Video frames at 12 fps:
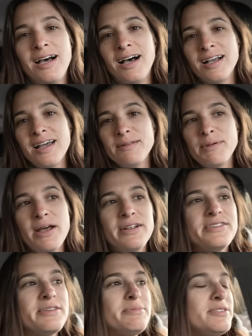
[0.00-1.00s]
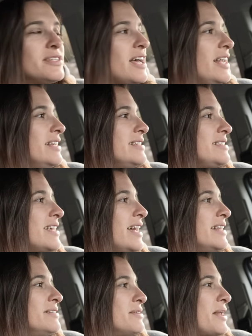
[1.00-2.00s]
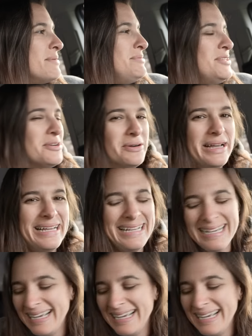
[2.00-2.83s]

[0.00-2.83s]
gotta be honest, I'm still kind of deciding what I'm doing.